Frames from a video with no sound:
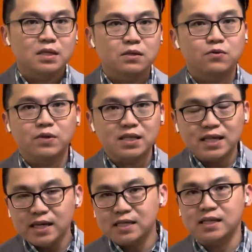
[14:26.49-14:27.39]
Through the
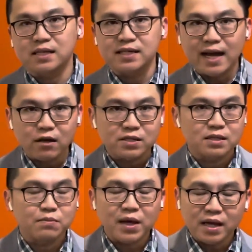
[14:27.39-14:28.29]
tears and the doubts and
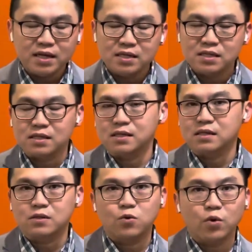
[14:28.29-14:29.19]
the pains and the
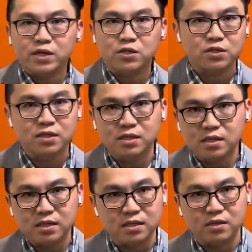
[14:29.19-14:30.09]

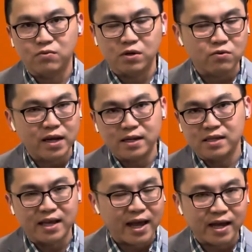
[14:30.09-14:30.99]
questions and the regret and
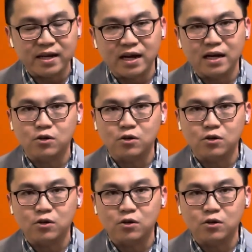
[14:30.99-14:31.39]
the anger,